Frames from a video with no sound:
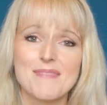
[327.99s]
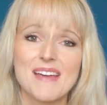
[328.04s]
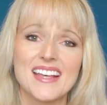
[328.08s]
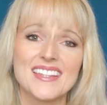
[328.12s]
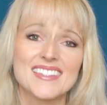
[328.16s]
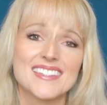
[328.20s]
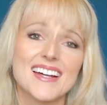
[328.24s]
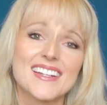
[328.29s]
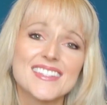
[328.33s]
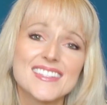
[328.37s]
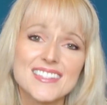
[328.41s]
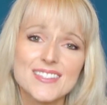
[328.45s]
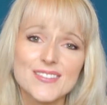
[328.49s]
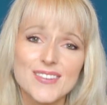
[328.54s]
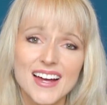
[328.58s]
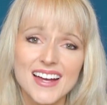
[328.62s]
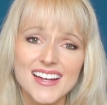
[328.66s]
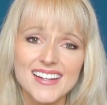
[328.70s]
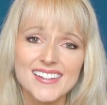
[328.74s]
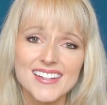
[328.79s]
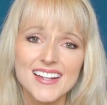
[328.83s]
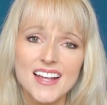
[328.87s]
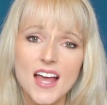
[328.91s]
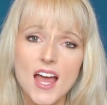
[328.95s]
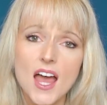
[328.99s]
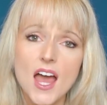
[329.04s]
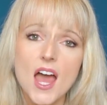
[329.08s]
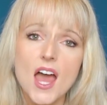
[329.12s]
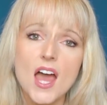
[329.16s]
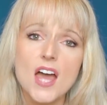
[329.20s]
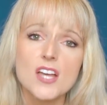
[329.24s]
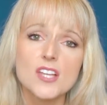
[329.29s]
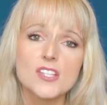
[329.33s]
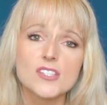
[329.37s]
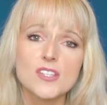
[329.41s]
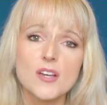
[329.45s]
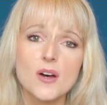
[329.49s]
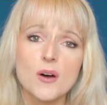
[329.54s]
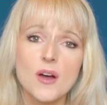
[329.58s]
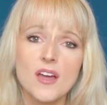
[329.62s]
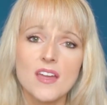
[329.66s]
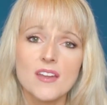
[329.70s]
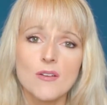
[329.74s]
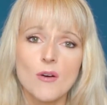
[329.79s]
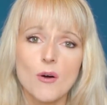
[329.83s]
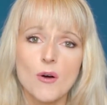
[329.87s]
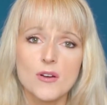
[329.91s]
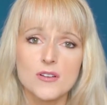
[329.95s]
Makes sense, right? So,
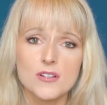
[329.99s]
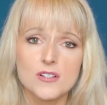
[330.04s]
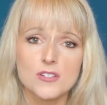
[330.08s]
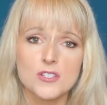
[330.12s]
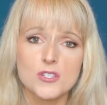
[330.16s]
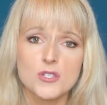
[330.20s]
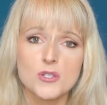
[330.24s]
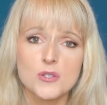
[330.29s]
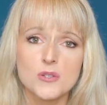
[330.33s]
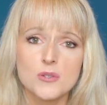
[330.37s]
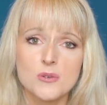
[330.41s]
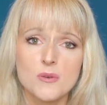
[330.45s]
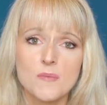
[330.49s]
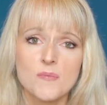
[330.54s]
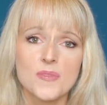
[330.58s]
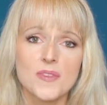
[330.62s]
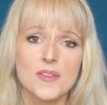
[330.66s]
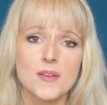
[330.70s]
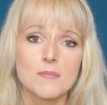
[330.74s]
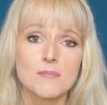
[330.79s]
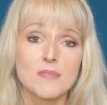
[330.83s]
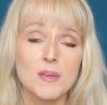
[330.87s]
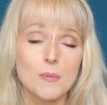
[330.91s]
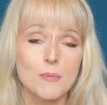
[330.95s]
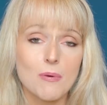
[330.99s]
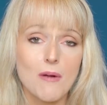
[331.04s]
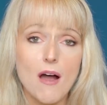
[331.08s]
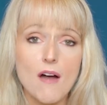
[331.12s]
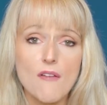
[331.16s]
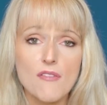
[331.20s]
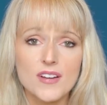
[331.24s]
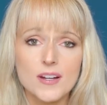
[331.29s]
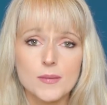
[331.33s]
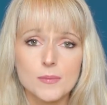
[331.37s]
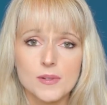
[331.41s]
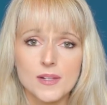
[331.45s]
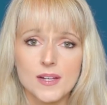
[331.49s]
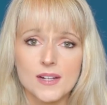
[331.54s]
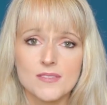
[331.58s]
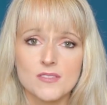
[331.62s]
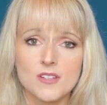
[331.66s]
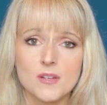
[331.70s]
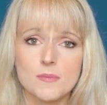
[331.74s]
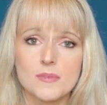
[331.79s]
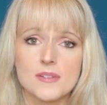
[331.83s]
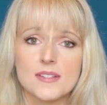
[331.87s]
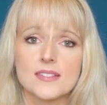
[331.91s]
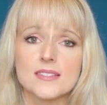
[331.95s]
in order to be profitable in
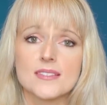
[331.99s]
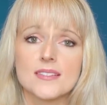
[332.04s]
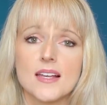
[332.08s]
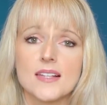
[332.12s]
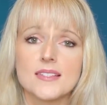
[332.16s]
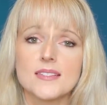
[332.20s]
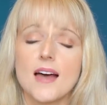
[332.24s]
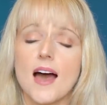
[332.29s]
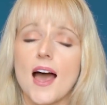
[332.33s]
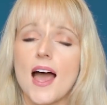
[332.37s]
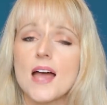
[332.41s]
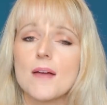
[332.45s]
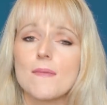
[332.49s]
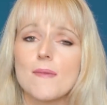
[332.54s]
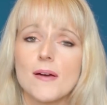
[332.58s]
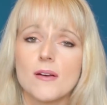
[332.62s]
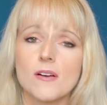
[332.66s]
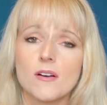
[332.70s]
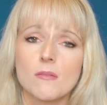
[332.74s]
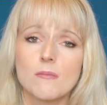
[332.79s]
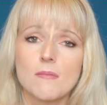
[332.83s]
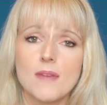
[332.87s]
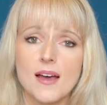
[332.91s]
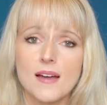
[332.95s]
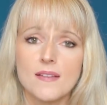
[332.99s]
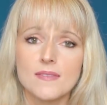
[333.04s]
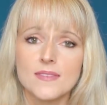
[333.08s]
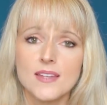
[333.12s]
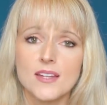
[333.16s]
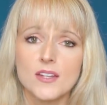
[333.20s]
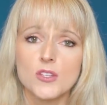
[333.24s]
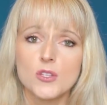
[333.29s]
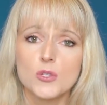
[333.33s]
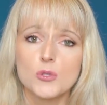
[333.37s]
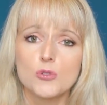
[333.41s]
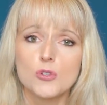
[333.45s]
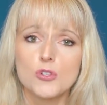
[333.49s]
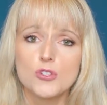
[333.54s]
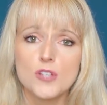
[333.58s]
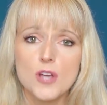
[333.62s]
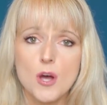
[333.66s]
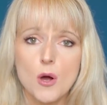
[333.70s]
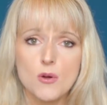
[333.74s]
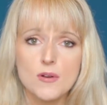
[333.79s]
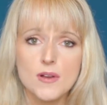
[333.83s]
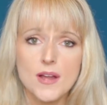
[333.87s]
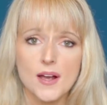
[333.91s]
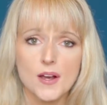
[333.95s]
your business, I recommend that you
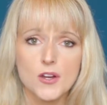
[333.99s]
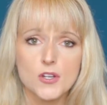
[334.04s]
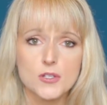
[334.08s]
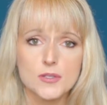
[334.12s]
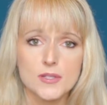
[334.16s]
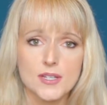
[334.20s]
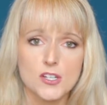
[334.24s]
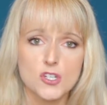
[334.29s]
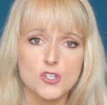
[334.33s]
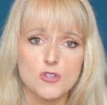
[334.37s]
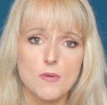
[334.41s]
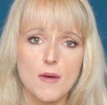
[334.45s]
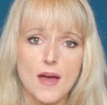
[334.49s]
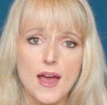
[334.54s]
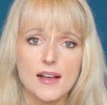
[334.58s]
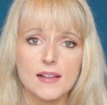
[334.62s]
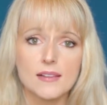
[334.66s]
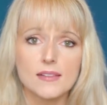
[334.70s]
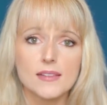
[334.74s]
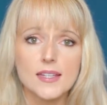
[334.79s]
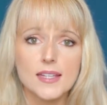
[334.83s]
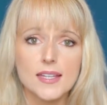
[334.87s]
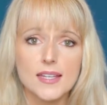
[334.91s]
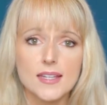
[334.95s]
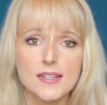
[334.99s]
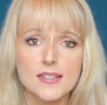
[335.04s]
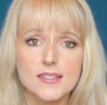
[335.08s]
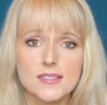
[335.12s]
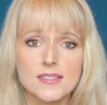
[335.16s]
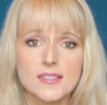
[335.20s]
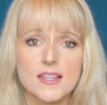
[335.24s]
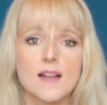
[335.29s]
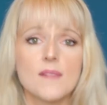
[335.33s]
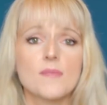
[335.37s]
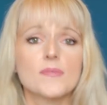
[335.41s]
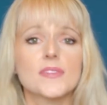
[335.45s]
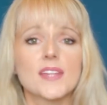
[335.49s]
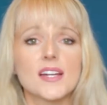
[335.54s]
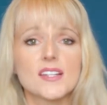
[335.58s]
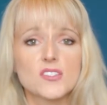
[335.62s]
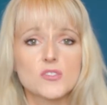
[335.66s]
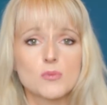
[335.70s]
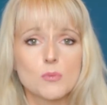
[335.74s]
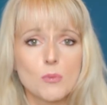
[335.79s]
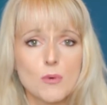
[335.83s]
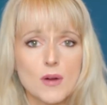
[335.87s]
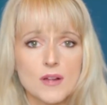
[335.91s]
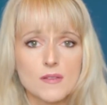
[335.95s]
don't actually track leads.
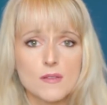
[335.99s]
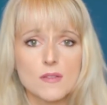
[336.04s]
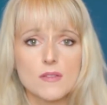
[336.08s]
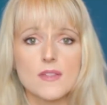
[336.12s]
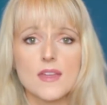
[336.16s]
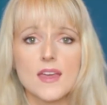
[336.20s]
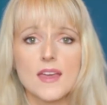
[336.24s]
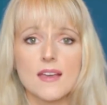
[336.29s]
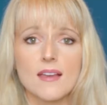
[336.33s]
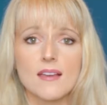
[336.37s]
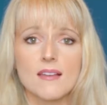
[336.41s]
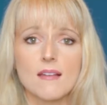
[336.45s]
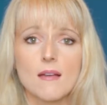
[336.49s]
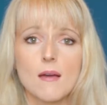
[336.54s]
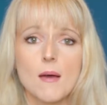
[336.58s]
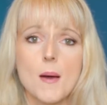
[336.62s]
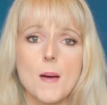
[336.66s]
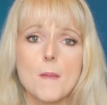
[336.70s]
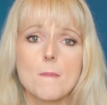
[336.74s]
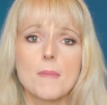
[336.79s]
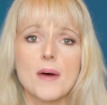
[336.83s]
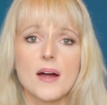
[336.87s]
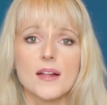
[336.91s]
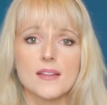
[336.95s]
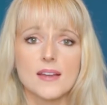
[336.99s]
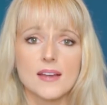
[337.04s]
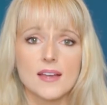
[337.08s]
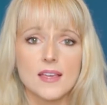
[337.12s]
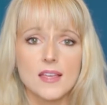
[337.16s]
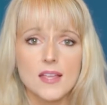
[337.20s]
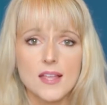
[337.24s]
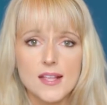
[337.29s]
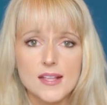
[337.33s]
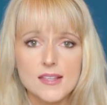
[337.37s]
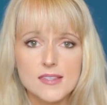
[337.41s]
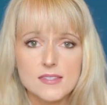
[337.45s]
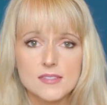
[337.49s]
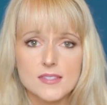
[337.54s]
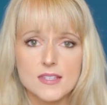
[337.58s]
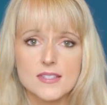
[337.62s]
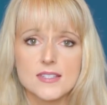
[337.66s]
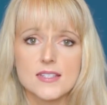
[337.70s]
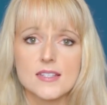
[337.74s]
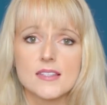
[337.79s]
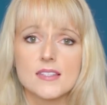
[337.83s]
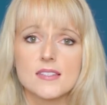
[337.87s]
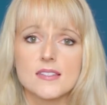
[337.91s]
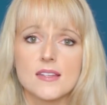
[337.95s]
That's one thing, but a key
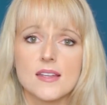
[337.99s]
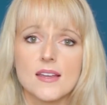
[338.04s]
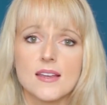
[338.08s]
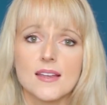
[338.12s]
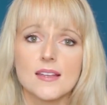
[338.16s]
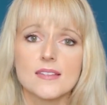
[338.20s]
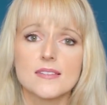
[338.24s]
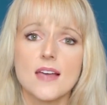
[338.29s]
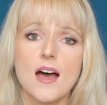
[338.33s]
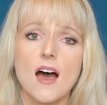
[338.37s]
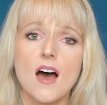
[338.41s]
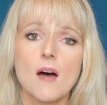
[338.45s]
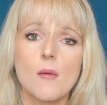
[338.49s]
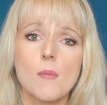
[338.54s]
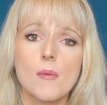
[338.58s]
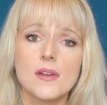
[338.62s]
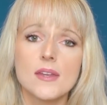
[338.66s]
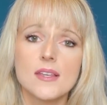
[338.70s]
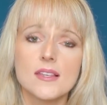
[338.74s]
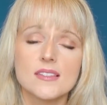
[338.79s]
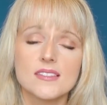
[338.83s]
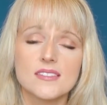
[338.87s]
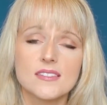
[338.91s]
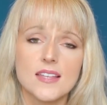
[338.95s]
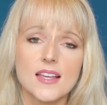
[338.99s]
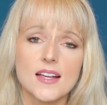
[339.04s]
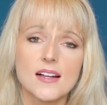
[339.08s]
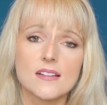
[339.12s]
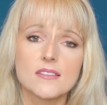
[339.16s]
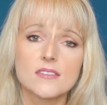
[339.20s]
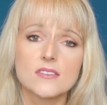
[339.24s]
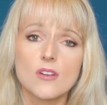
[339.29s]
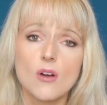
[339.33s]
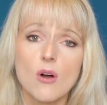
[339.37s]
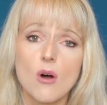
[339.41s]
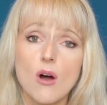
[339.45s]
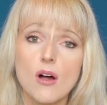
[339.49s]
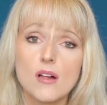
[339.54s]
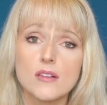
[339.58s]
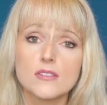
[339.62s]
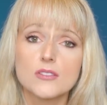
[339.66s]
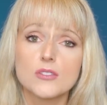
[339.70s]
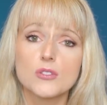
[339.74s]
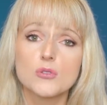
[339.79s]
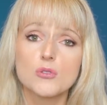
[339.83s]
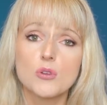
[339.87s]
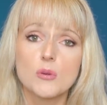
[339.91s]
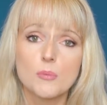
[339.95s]
statistic is how many sales
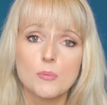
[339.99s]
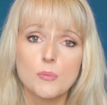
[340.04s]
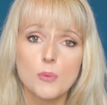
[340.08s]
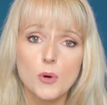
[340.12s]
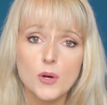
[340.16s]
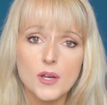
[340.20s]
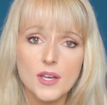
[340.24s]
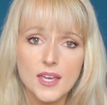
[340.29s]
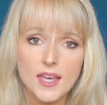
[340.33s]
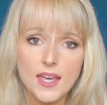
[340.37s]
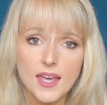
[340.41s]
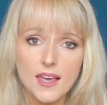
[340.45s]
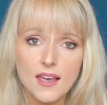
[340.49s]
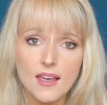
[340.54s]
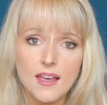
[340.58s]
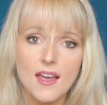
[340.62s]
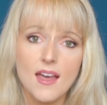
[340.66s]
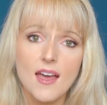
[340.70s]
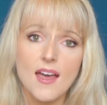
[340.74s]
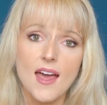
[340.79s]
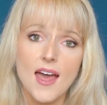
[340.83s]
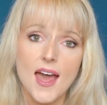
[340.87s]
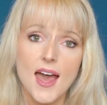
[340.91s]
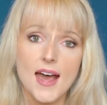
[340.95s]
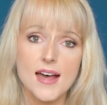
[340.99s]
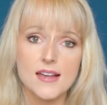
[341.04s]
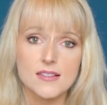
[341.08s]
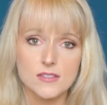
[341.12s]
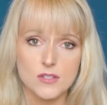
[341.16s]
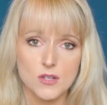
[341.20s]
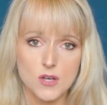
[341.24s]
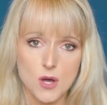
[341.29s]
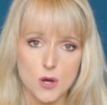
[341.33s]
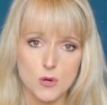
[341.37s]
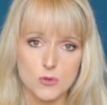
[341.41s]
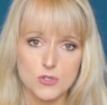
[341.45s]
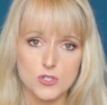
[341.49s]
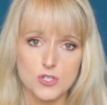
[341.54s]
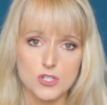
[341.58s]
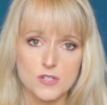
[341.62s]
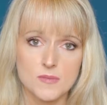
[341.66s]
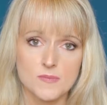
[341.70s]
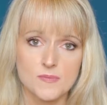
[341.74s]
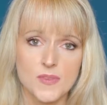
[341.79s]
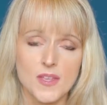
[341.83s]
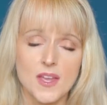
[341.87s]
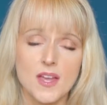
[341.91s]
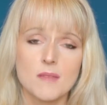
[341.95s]
calls you're booking as a coach.